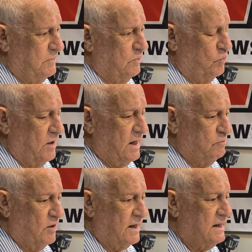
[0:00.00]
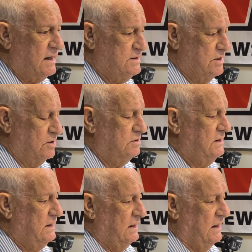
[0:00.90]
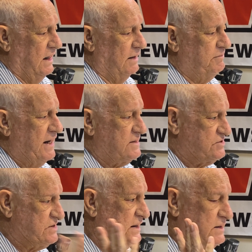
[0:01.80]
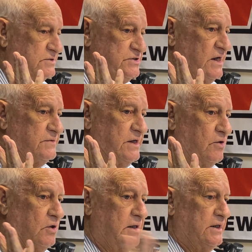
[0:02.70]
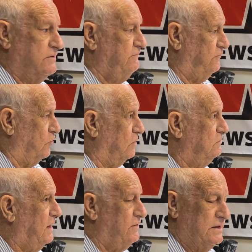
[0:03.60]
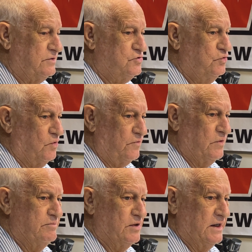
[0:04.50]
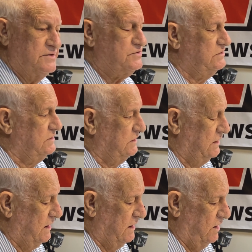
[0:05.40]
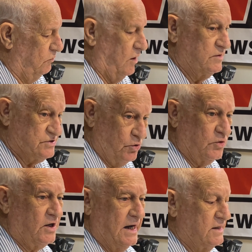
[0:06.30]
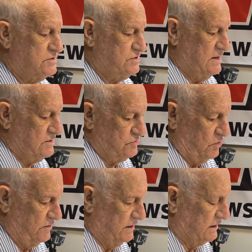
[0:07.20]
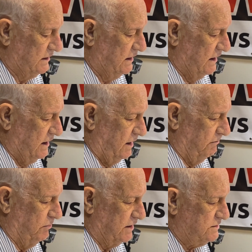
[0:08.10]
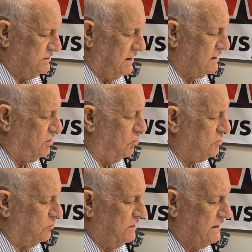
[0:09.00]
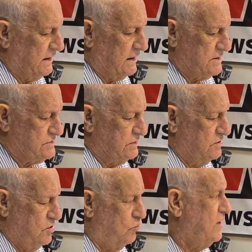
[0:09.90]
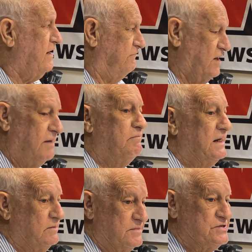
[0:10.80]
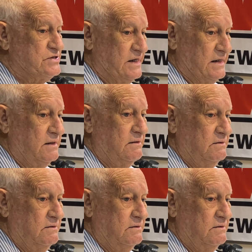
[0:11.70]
when I got here, and Pat stayed in South Carolina for I think 2 or 3 months while we sold our house and that sort of thing. But I called her one day and I said, "We have not made a mistake.